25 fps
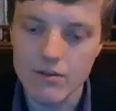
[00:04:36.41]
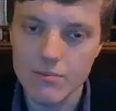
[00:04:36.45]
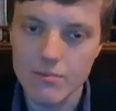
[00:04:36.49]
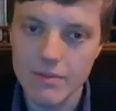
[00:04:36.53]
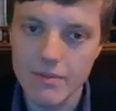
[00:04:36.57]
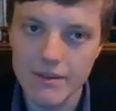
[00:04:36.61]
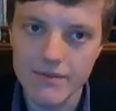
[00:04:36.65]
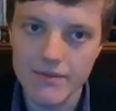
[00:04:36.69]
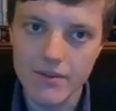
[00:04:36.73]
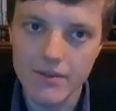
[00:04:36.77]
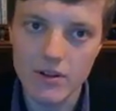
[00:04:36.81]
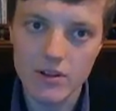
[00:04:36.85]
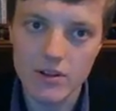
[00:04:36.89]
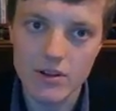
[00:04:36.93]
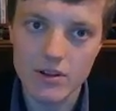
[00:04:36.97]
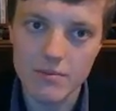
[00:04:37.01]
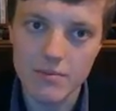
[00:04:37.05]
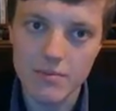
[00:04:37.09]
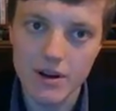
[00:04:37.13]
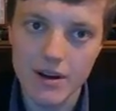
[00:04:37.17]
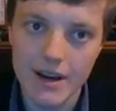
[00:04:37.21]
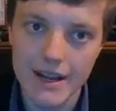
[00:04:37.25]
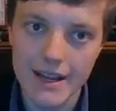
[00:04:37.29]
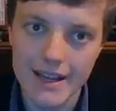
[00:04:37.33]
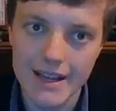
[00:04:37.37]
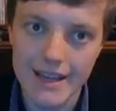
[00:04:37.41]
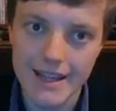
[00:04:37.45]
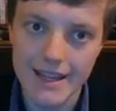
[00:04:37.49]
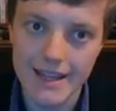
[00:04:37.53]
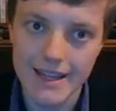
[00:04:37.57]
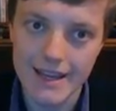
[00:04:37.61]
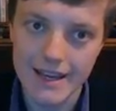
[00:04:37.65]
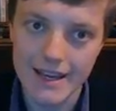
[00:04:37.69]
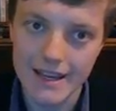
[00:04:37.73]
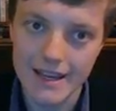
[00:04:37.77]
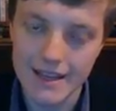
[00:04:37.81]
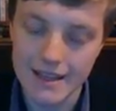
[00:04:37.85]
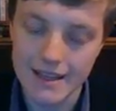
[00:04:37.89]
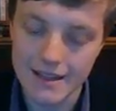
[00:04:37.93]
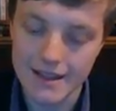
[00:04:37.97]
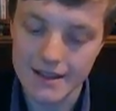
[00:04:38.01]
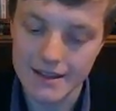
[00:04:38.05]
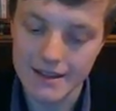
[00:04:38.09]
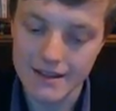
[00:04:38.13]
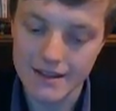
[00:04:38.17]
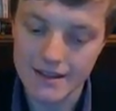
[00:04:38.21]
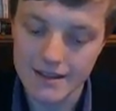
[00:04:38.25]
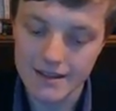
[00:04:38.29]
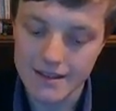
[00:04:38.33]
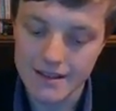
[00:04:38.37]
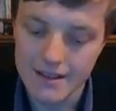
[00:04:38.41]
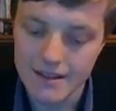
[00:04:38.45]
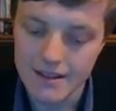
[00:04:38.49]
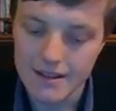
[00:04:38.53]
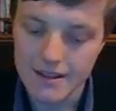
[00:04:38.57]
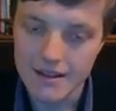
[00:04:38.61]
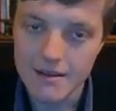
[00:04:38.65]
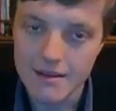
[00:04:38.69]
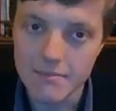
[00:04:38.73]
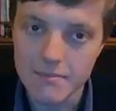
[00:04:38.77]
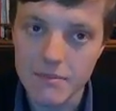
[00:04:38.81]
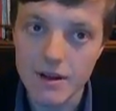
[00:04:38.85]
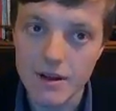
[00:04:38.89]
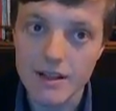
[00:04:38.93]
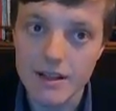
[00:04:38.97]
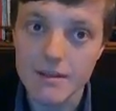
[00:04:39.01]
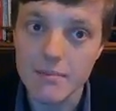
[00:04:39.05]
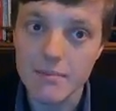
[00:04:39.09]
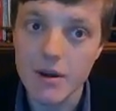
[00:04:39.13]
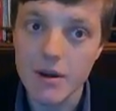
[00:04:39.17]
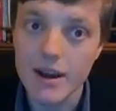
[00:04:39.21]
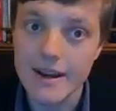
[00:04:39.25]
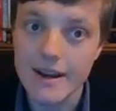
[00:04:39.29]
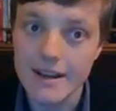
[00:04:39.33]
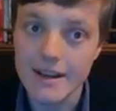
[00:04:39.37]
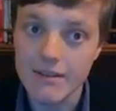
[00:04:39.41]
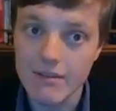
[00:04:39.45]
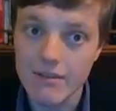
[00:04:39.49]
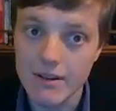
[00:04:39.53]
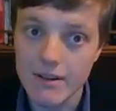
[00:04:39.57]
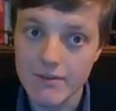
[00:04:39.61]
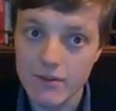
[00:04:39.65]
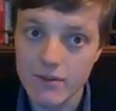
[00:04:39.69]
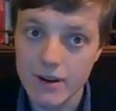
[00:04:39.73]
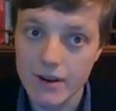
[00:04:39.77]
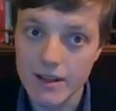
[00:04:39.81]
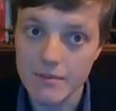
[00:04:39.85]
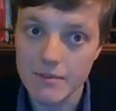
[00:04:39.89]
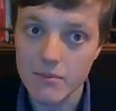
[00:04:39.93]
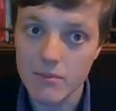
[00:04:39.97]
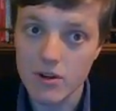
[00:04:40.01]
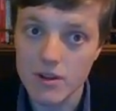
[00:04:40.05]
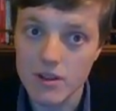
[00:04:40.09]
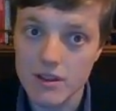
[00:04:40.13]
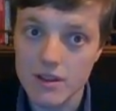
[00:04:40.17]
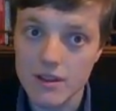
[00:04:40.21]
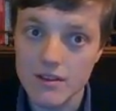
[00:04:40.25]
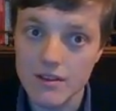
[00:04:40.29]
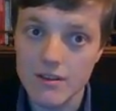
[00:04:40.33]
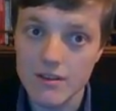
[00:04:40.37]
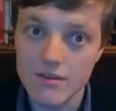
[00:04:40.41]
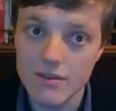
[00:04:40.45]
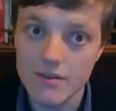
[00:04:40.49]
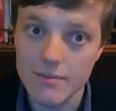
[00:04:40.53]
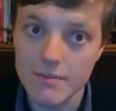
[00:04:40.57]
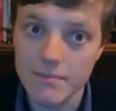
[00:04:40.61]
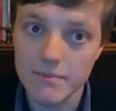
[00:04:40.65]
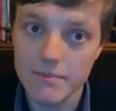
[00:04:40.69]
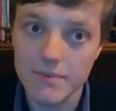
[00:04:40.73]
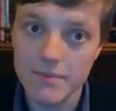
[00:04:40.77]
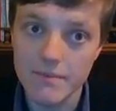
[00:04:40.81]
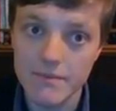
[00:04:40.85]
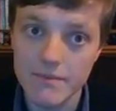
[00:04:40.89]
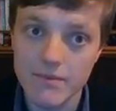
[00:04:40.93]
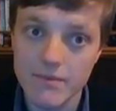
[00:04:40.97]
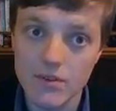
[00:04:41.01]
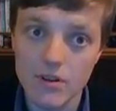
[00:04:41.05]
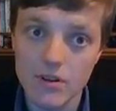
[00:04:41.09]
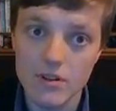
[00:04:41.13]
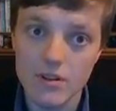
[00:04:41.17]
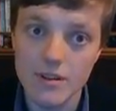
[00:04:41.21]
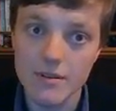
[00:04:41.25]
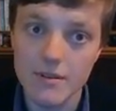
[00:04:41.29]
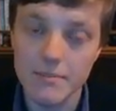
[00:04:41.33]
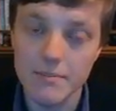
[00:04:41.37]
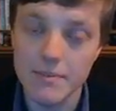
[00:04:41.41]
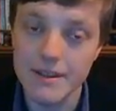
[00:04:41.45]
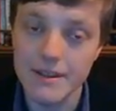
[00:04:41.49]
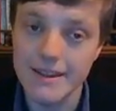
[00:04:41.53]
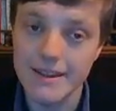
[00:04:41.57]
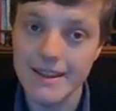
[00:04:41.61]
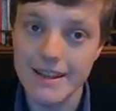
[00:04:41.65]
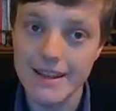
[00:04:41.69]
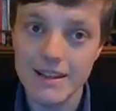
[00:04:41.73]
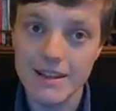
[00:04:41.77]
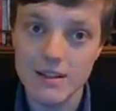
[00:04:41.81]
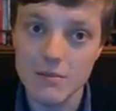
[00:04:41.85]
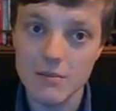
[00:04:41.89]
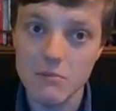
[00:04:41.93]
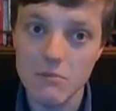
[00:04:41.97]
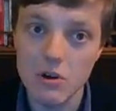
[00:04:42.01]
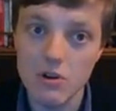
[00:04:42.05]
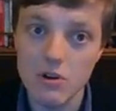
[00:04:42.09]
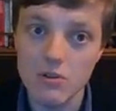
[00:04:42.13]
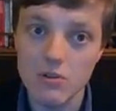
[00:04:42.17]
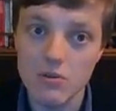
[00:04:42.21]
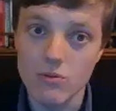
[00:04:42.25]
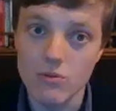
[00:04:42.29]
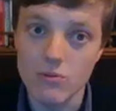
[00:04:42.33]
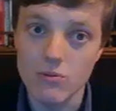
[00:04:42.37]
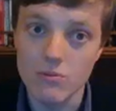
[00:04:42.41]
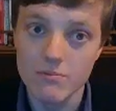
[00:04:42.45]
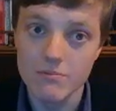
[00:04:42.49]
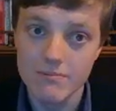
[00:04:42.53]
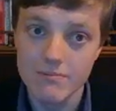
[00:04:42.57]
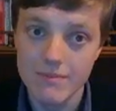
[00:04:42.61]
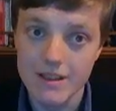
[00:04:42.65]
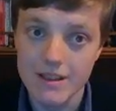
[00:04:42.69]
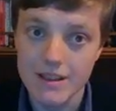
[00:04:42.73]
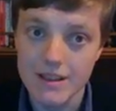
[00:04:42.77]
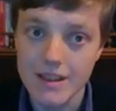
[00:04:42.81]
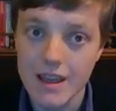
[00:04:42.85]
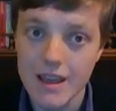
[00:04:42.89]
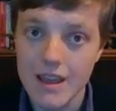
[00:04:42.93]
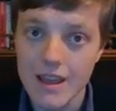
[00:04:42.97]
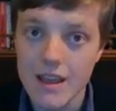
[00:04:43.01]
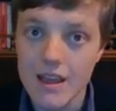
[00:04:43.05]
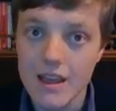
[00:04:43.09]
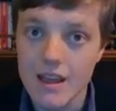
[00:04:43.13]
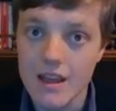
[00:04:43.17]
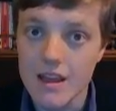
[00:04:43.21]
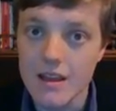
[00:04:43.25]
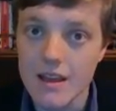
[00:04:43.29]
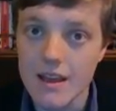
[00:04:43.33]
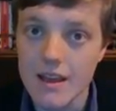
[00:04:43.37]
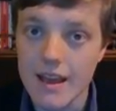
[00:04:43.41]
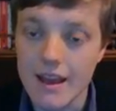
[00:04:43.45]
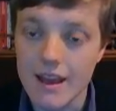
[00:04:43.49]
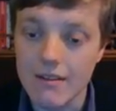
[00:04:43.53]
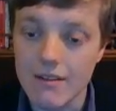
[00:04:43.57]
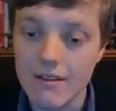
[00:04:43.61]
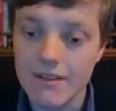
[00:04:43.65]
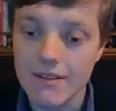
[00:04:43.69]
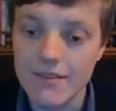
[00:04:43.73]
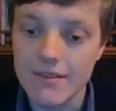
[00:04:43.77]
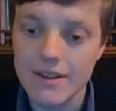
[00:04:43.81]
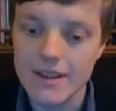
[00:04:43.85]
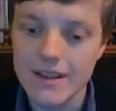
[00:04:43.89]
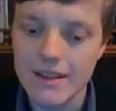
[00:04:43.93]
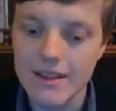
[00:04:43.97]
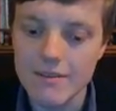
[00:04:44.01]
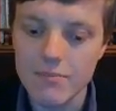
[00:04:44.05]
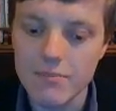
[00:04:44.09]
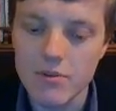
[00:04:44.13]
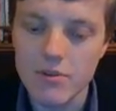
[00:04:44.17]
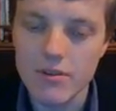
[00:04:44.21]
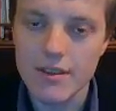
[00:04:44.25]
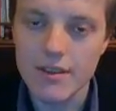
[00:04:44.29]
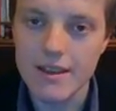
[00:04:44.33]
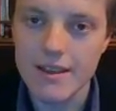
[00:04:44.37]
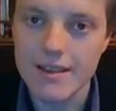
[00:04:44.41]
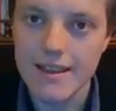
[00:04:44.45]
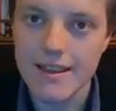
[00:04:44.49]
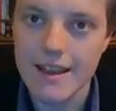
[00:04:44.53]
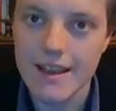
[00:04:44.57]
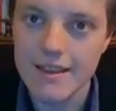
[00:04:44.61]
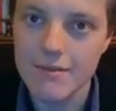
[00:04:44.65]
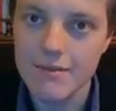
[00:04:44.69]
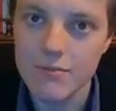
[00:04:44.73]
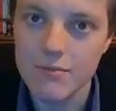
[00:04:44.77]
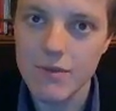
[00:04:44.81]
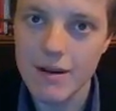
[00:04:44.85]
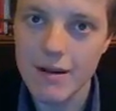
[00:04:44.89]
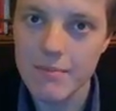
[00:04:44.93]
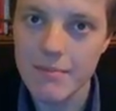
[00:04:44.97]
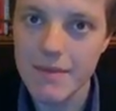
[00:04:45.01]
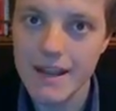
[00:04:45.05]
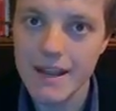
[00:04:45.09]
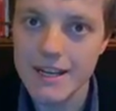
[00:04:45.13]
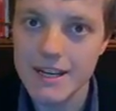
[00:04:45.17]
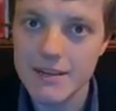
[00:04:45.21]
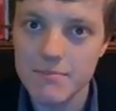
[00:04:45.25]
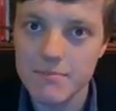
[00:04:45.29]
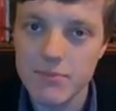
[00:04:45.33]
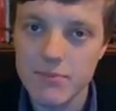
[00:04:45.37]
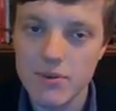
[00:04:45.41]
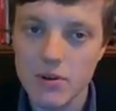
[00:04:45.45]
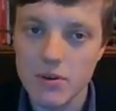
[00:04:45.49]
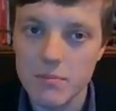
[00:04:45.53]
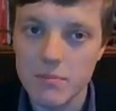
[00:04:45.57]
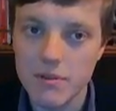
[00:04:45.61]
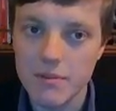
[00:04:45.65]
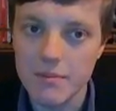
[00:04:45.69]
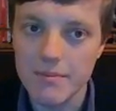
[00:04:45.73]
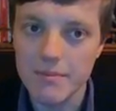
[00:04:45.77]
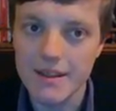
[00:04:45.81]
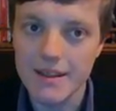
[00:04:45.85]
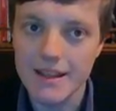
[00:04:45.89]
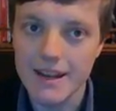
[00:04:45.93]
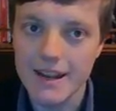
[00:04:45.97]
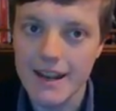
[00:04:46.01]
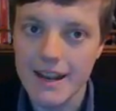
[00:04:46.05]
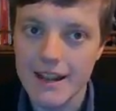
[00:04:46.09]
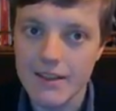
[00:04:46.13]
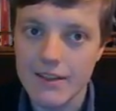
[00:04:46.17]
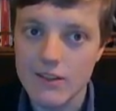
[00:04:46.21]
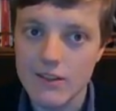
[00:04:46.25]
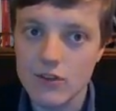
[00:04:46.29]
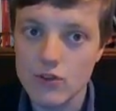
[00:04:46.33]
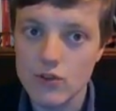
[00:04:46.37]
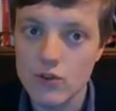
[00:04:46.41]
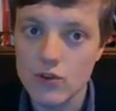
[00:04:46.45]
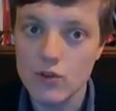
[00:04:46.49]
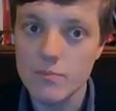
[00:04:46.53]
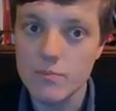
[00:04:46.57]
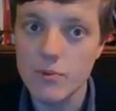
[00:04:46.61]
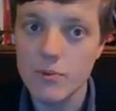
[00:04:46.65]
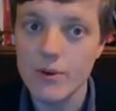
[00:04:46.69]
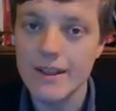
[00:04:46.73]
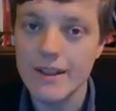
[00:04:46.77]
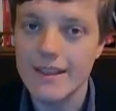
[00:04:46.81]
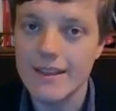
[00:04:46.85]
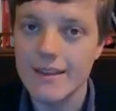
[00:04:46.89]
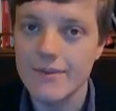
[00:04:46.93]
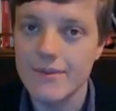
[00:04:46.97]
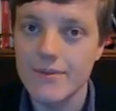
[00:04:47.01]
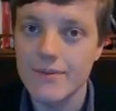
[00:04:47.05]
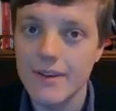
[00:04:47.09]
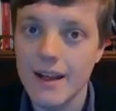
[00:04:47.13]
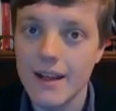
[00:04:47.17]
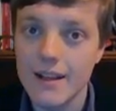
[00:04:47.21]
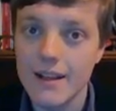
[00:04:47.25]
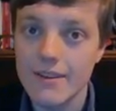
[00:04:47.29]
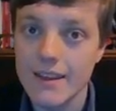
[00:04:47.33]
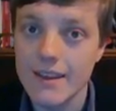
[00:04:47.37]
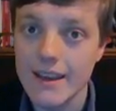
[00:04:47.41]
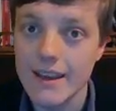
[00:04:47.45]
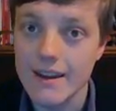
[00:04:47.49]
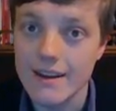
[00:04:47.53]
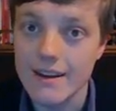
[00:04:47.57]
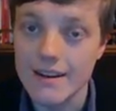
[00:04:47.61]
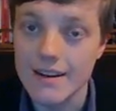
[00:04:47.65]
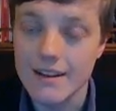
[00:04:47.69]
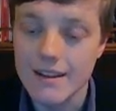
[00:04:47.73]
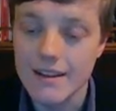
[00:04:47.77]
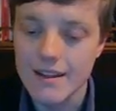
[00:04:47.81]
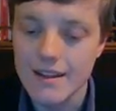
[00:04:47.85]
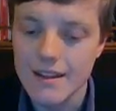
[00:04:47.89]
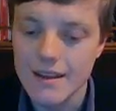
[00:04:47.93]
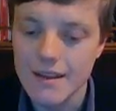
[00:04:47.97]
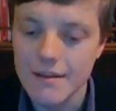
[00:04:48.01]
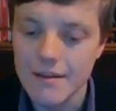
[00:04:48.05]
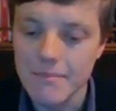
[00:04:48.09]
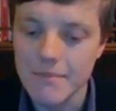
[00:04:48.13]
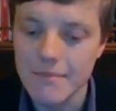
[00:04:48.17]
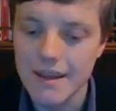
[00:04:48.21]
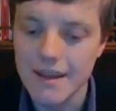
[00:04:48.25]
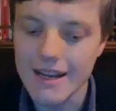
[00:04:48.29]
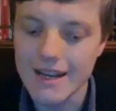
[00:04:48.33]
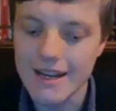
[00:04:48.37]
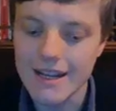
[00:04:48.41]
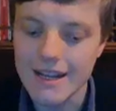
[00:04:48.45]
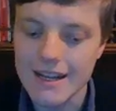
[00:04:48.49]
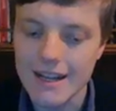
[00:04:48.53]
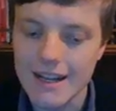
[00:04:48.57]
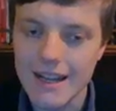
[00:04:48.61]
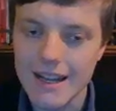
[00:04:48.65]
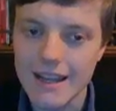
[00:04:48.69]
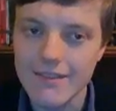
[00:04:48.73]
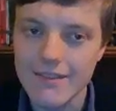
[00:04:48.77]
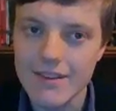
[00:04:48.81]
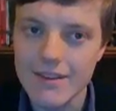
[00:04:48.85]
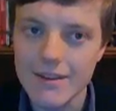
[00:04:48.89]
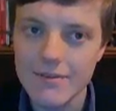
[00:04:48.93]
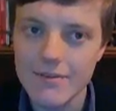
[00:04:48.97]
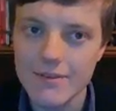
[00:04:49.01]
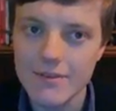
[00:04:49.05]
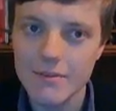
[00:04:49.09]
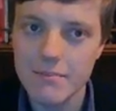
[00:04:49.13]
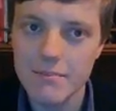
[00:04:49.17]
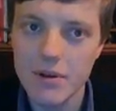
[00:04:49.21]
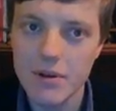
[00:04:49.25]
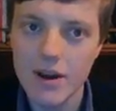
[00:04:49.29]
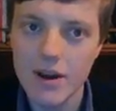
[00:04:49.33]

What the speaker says: be followed by the binding referendum on the particular model. However, this process has one major problem in that it has 2 points of failure, meaning that even if the